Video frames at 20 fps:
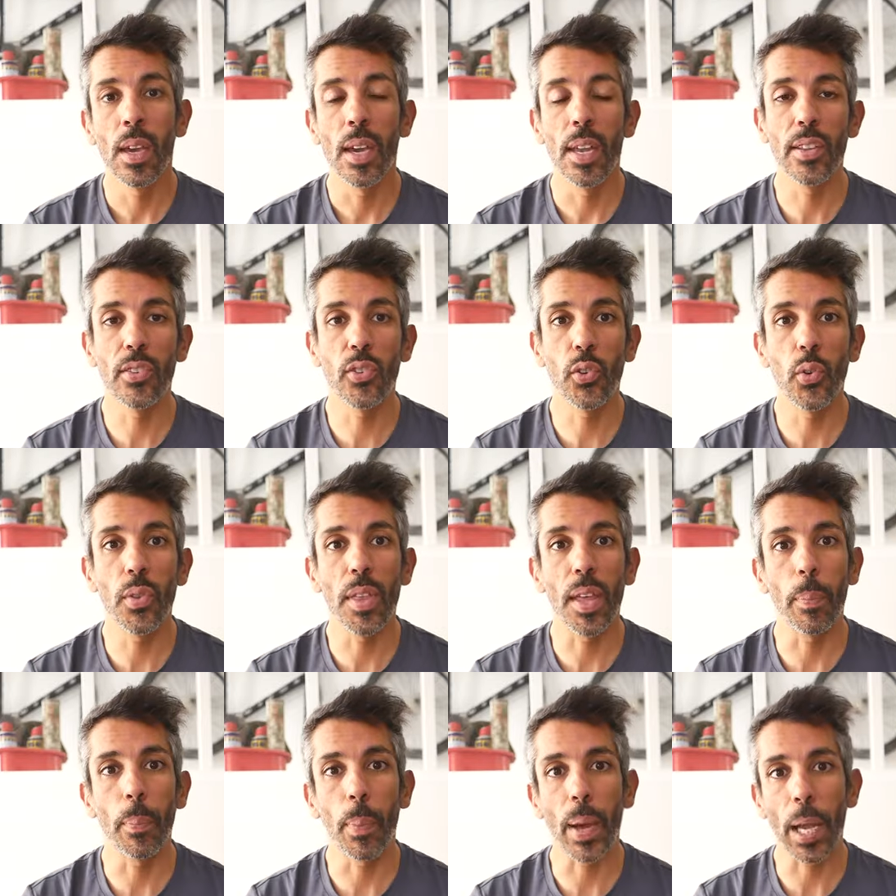It is true
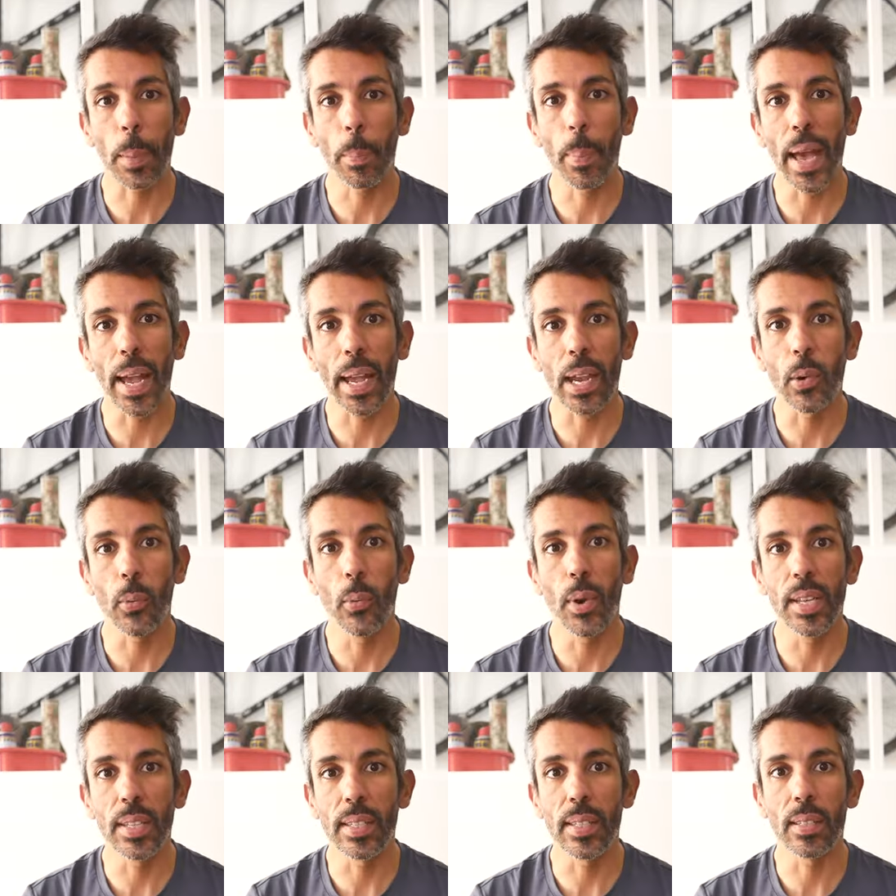that bikepacking
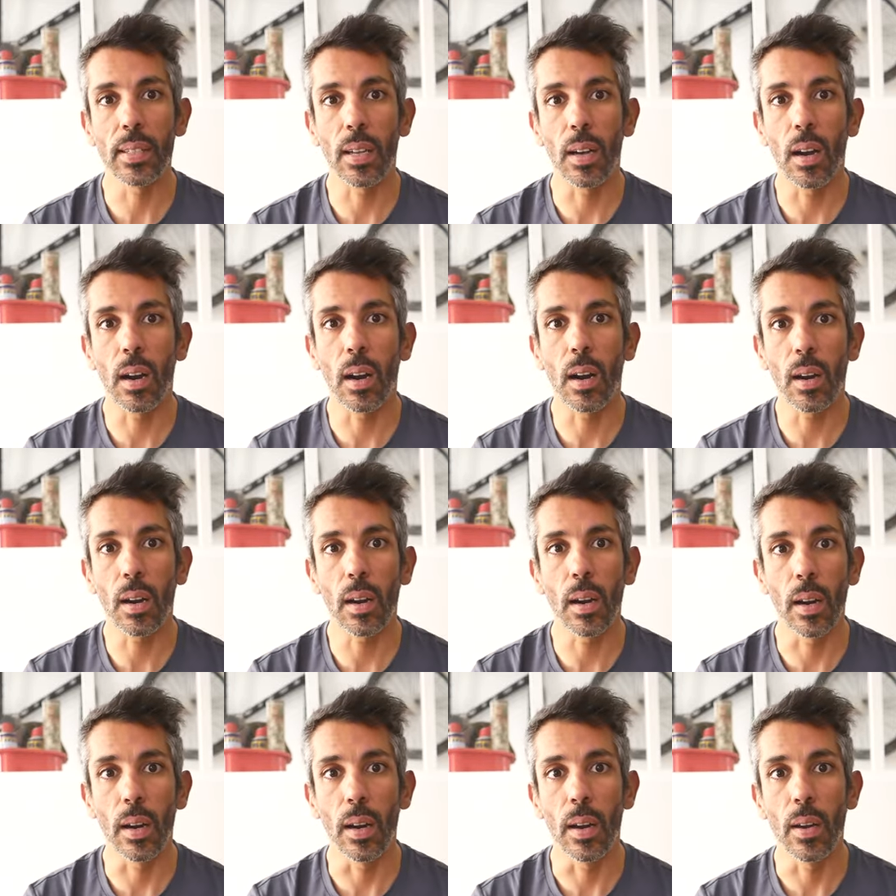races are
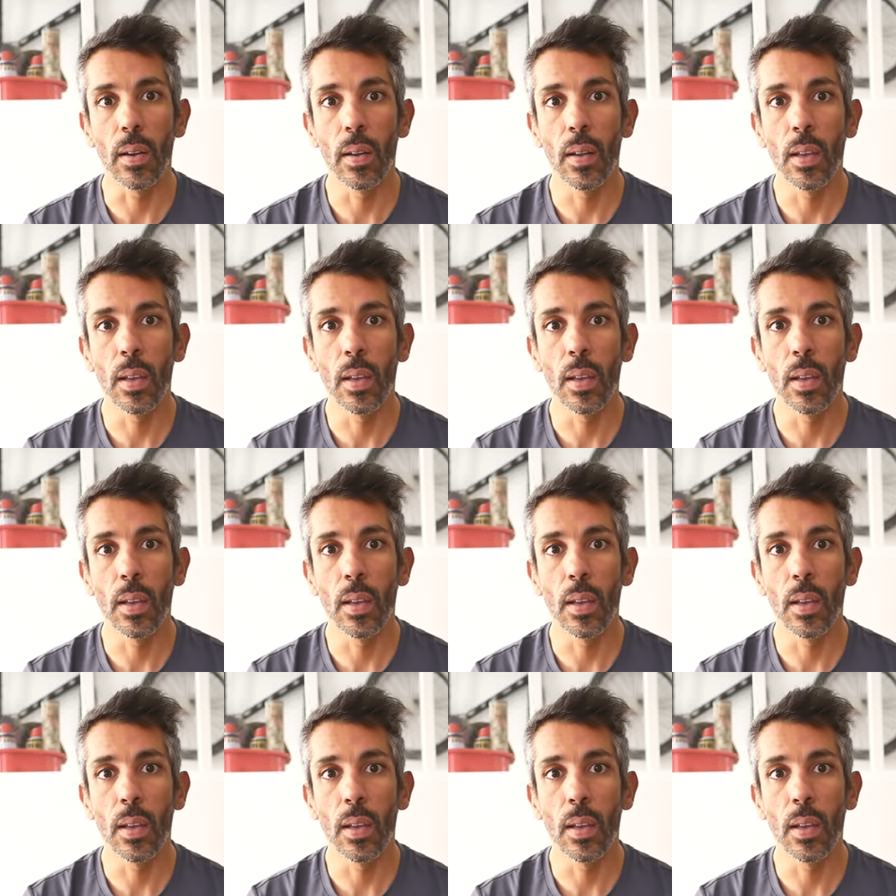hard,